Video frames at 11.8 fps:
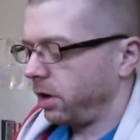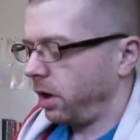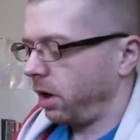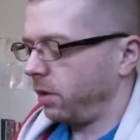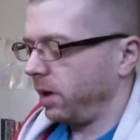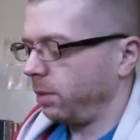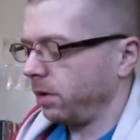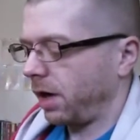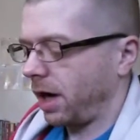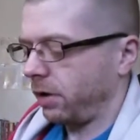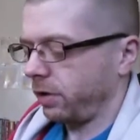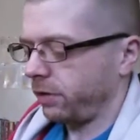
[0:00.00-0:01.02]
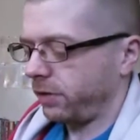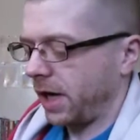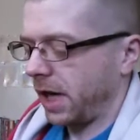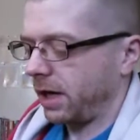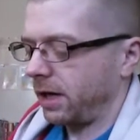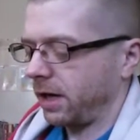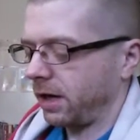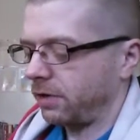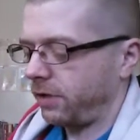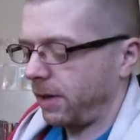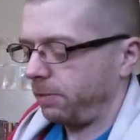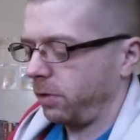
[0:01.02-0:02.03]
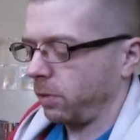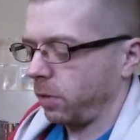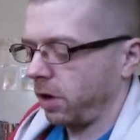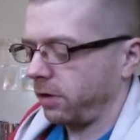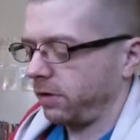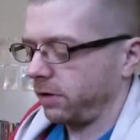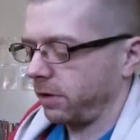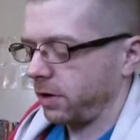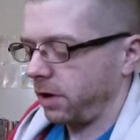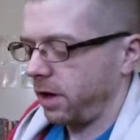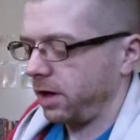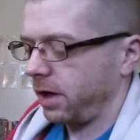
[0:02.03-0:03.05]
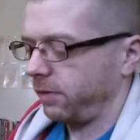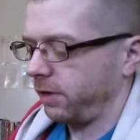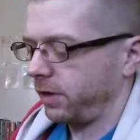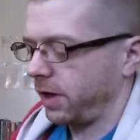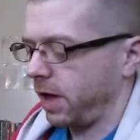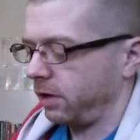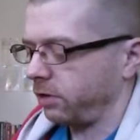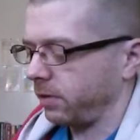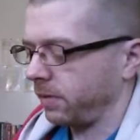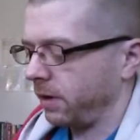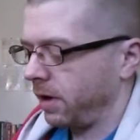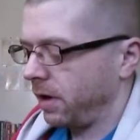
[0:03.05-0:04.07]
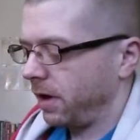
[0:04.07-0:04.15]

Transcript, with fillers: No, he will understand and accept your words as a kind invitation.